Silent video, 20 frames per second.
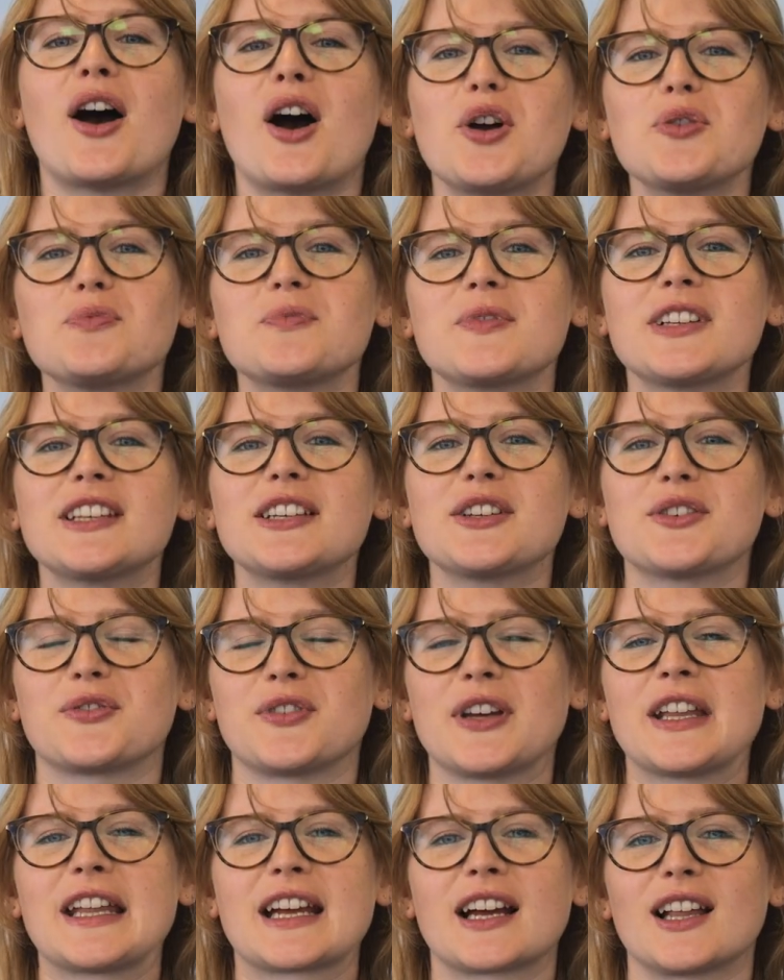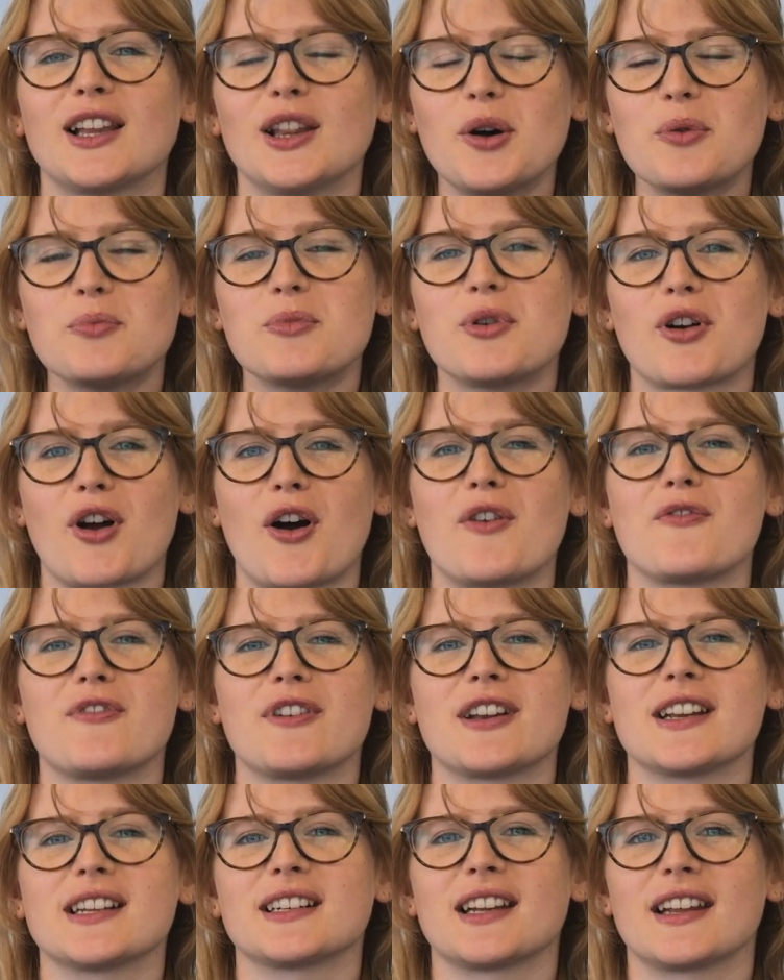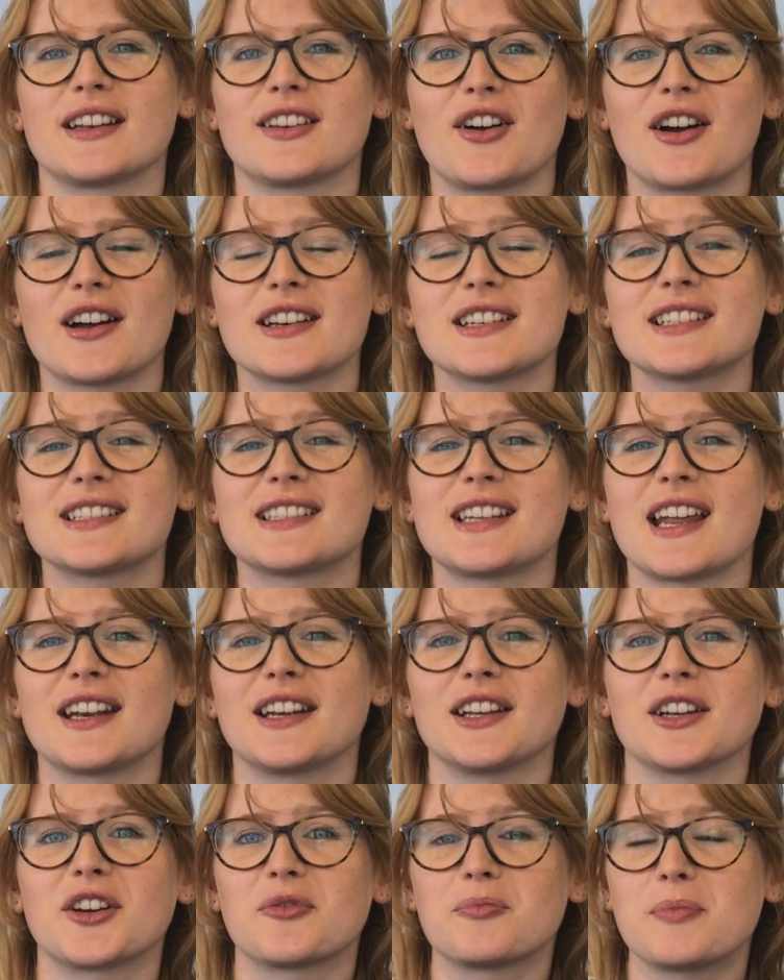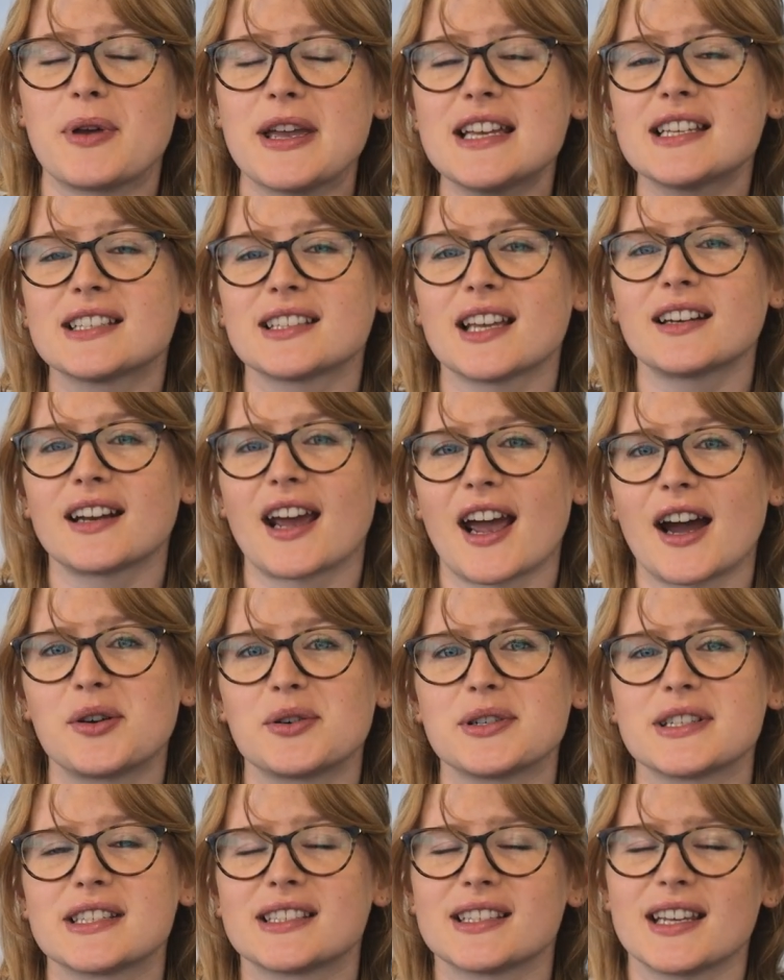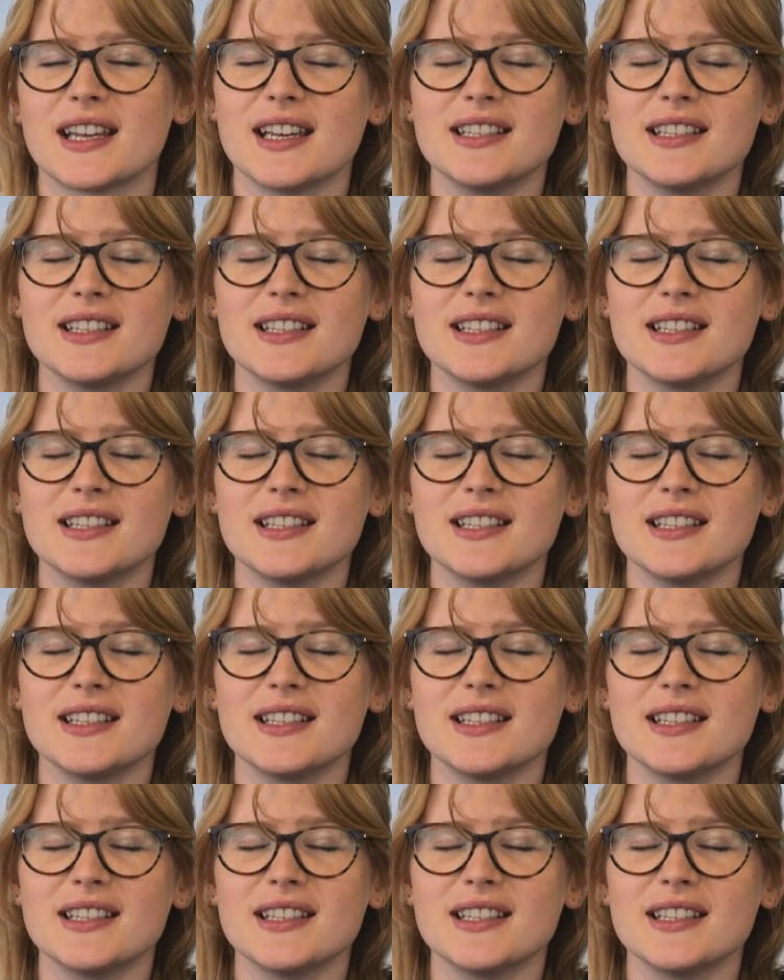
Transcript: Hopefully you're feeling a lot more confident in your understanding of peak sun hours,